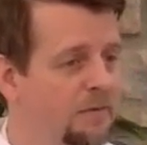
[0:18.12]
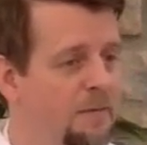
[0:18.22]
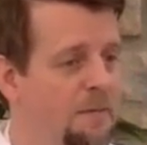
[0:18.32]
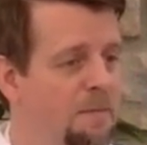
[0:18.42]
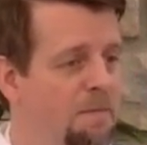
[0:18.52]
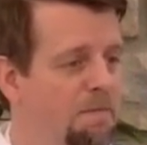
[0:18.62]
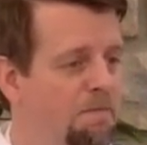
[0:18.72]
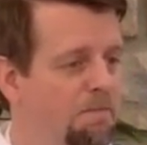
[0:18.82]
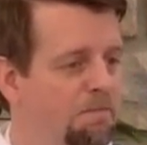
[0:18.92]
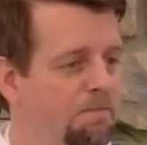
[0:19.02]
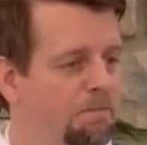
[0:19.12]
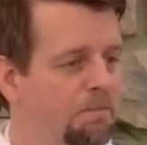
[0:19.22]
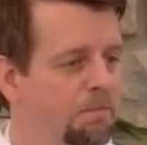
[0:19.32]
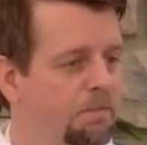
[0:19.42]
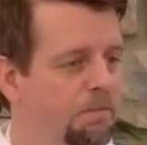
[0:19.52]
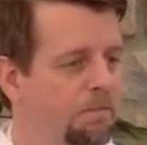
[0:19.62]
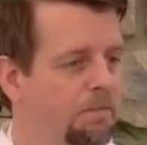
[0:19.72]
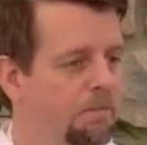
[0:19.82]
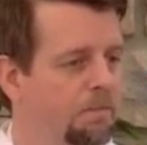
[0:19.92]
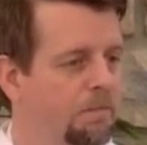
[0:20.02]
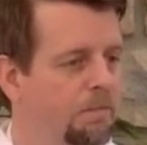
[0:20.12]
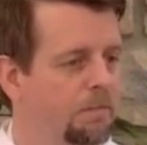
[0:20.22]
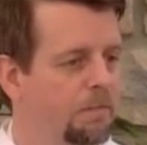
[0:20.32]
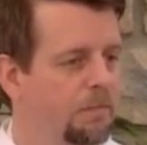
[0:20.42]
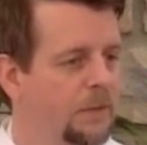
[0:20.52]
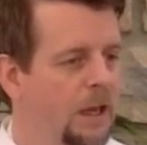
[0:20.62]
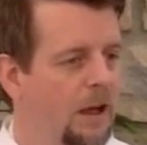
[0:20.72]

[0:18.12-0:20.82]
(silence)